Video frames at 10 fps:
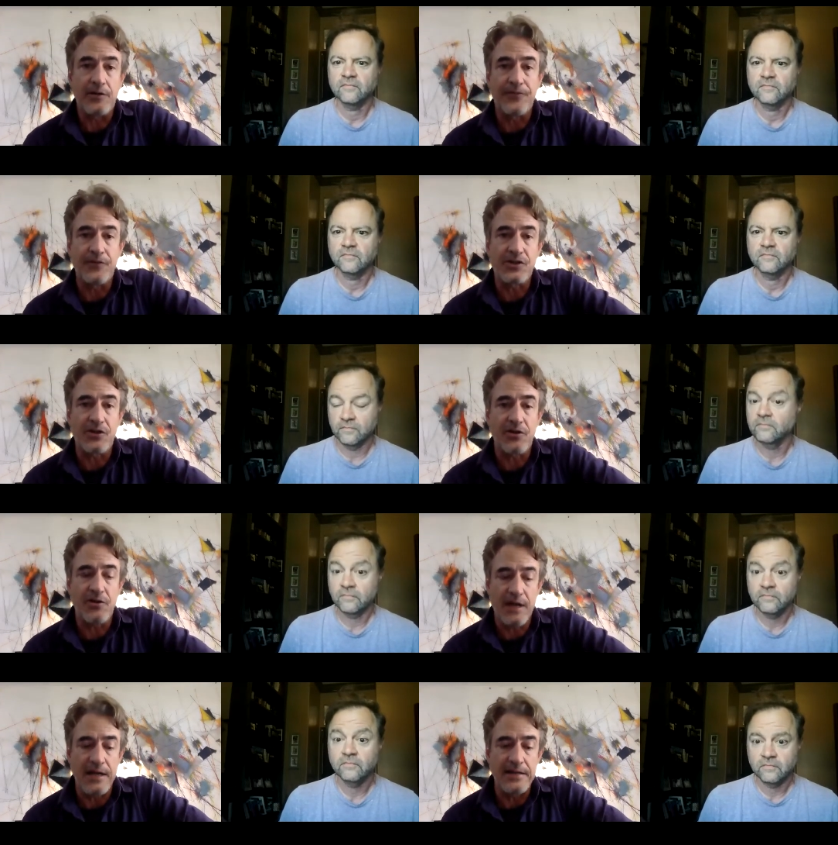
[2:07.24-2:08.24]
Speaker 1: for sure,
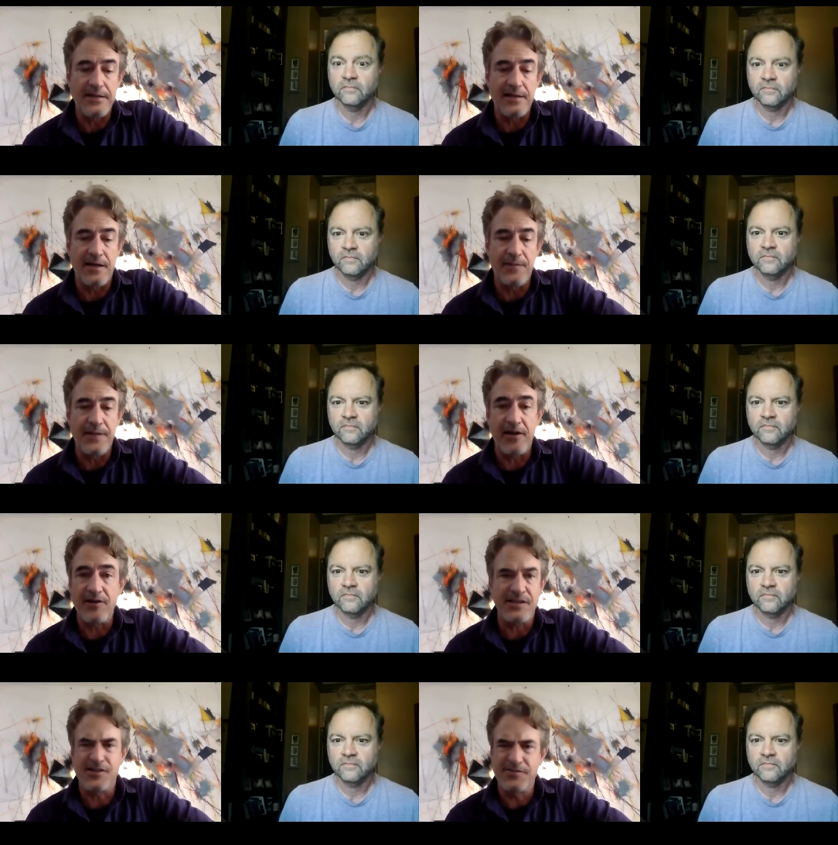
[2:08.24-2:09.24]
and um,
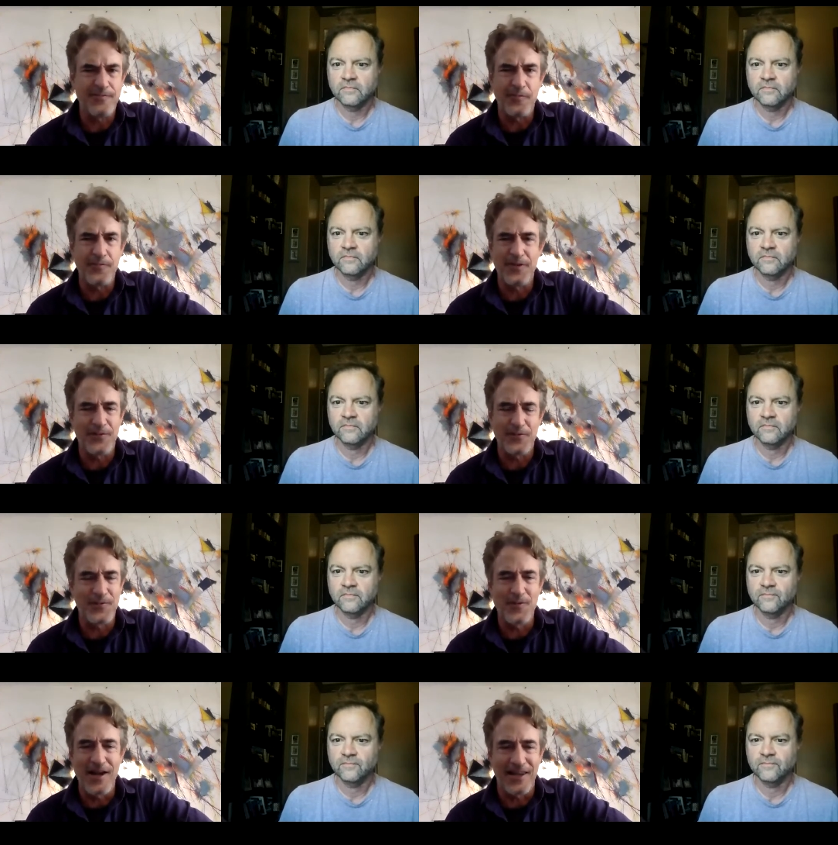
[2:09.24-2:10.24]
Harris is
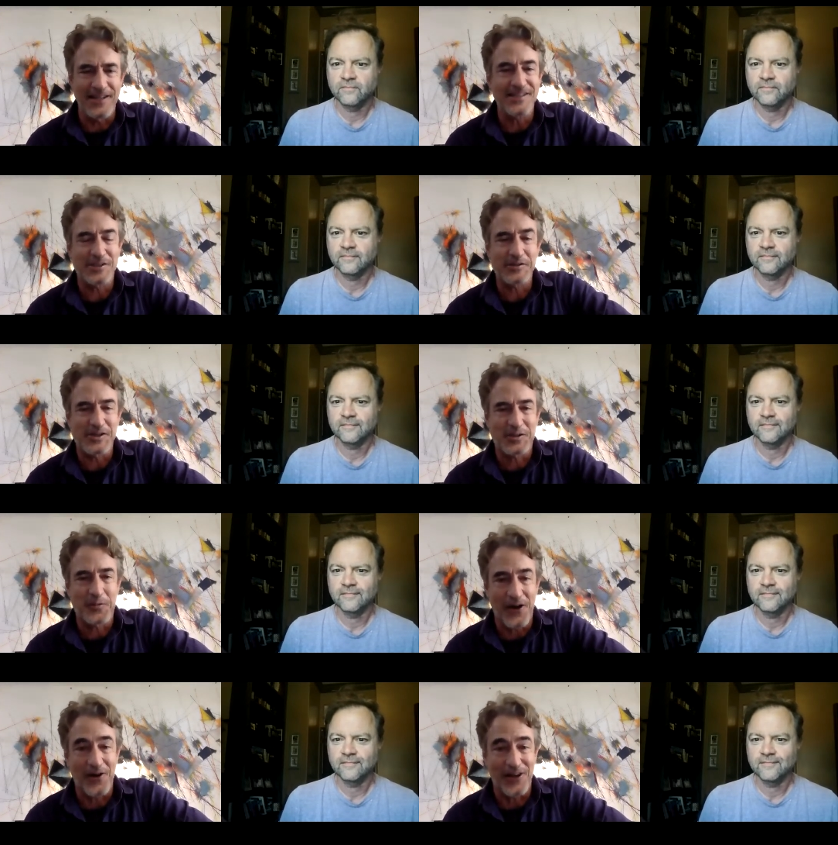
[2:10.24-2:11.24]
really
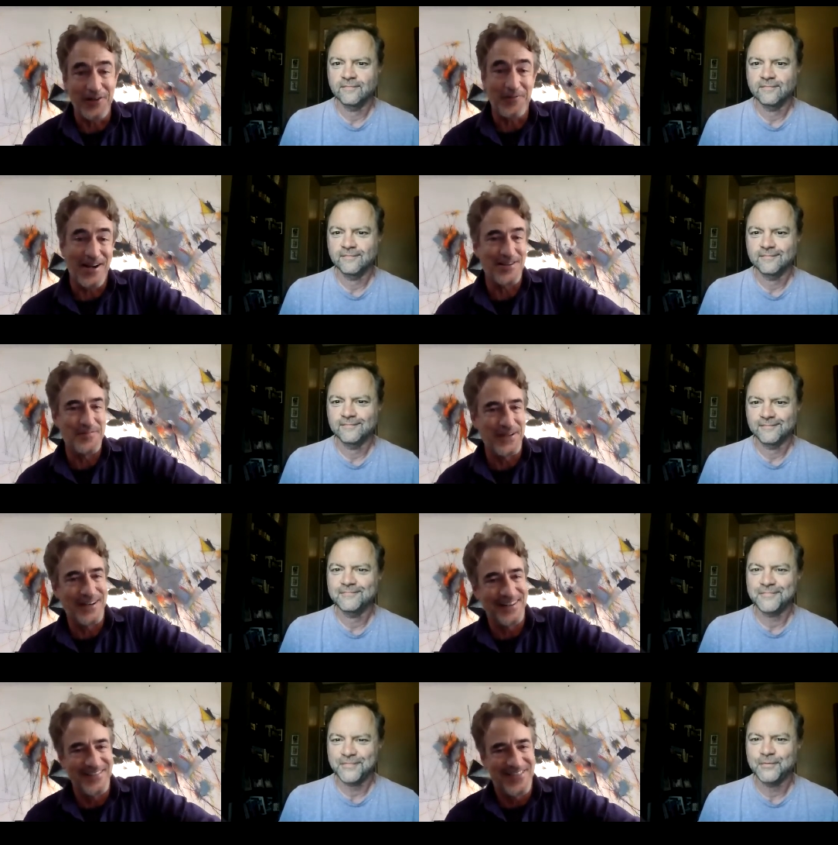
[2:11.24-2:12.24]
squarely right in the
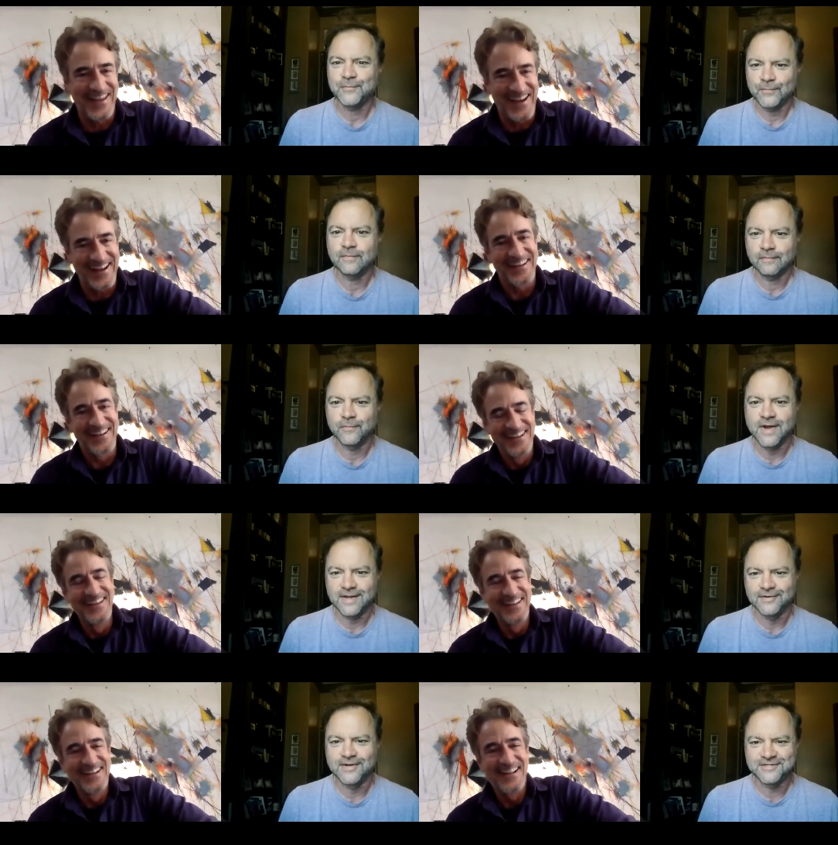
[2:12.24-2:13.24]
middle of that.
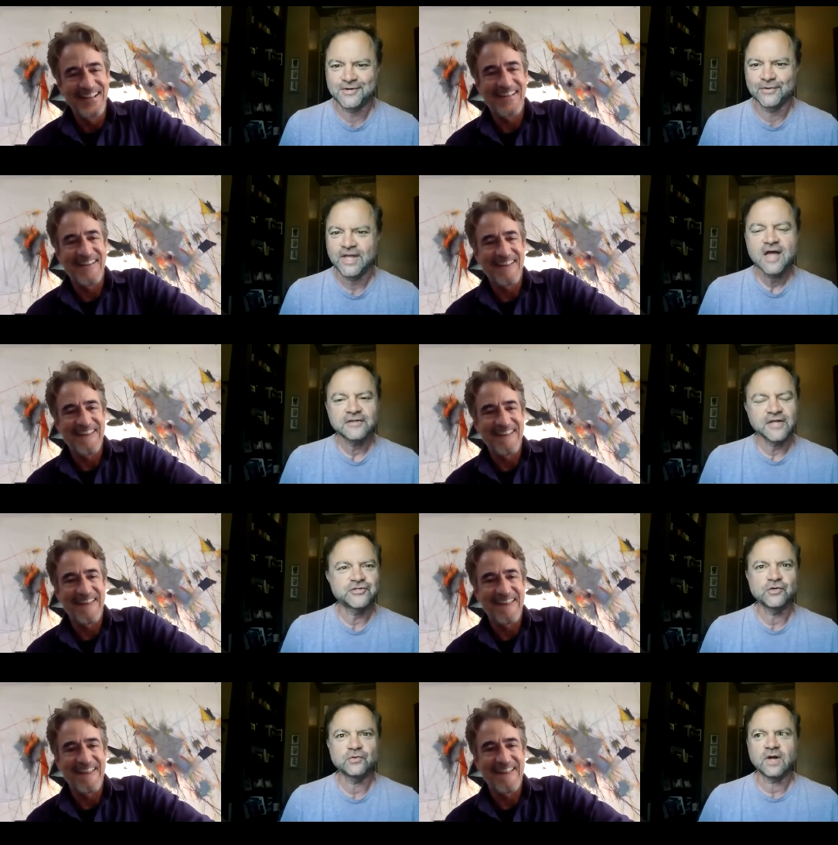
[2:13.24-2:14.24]
Speaker 2: Right, right, totally.
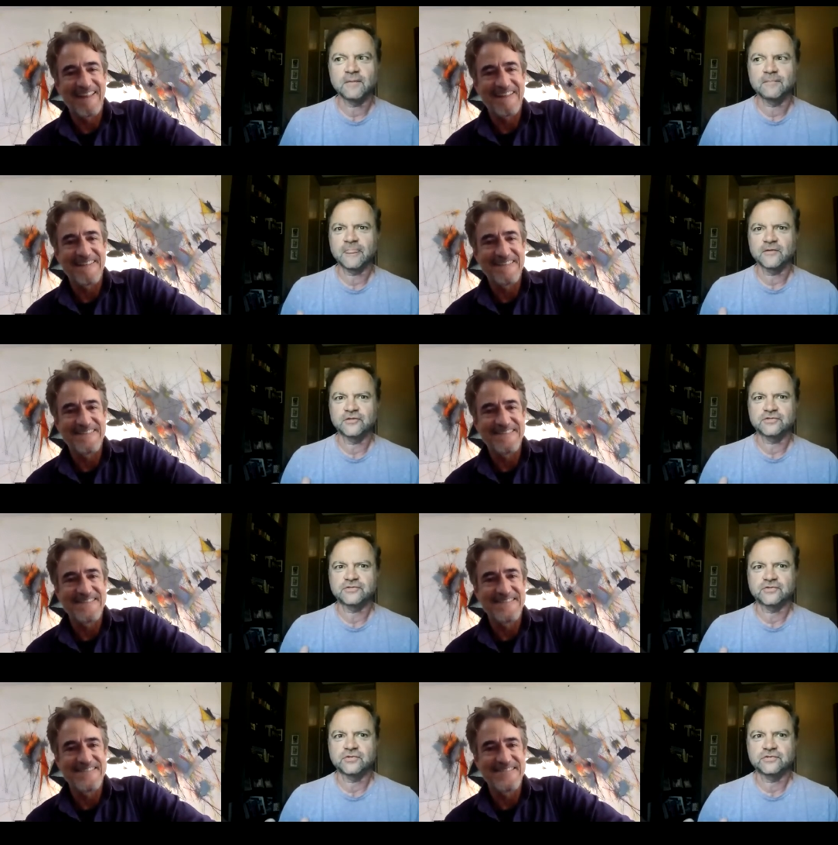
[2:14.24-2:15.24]
Now, do you um,
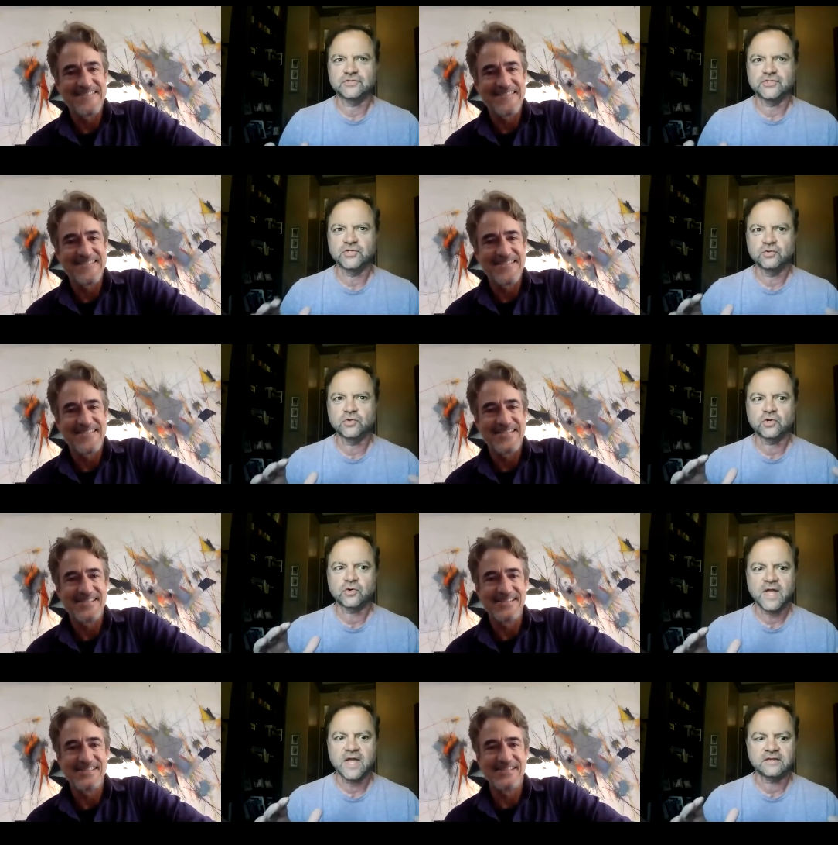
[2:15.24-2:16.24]
do you
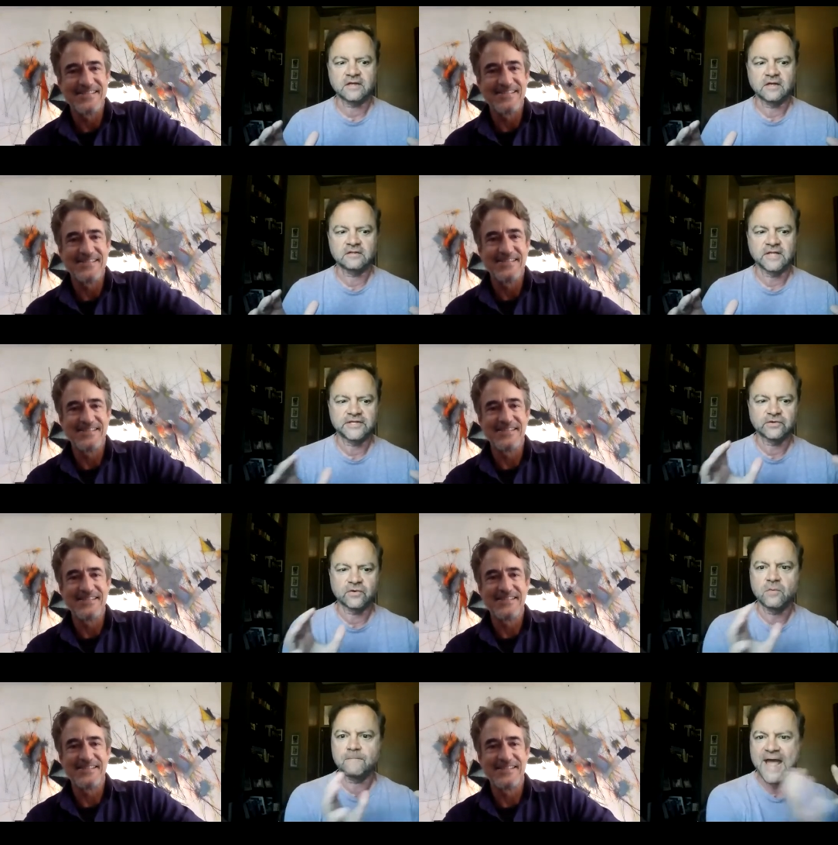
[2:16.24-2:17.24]
create uh, like
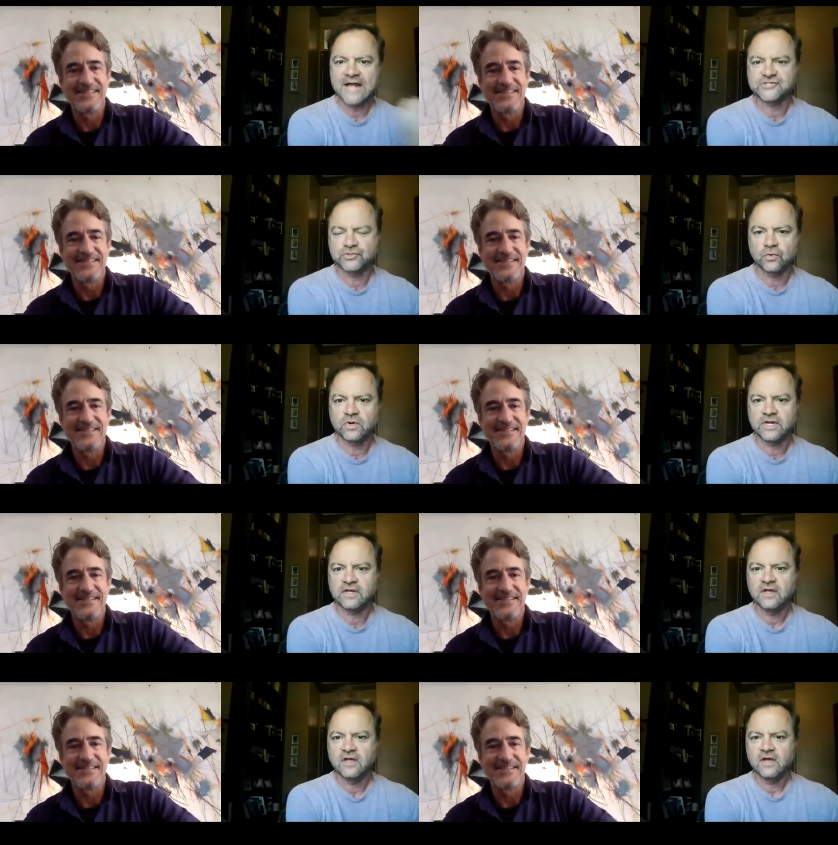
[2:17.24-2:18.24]
your own
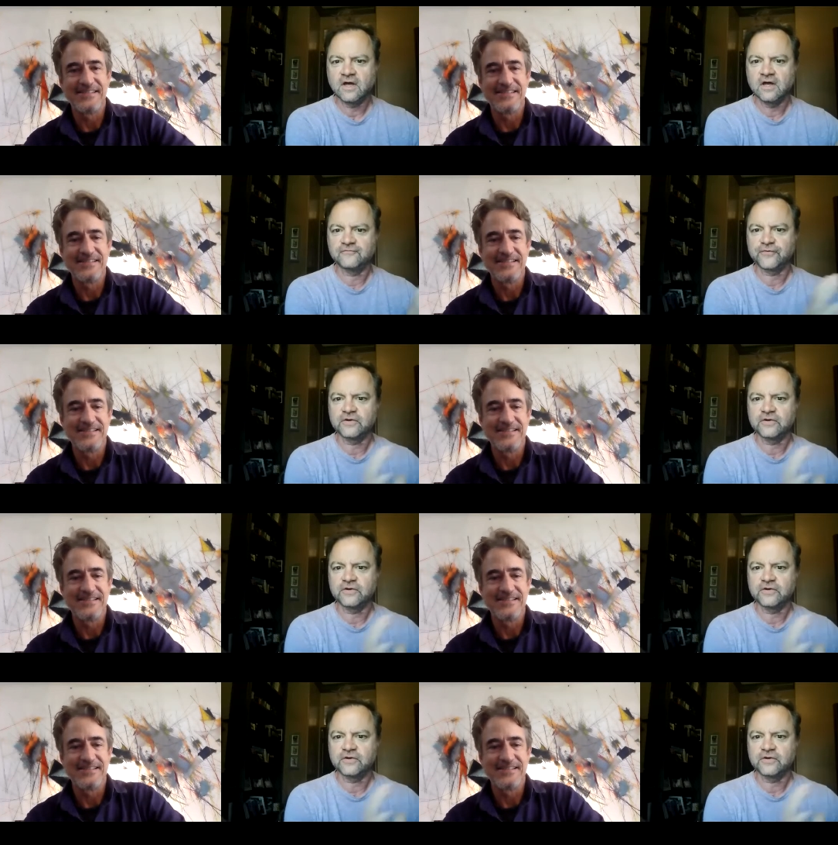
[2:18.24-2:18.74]
backstory uh,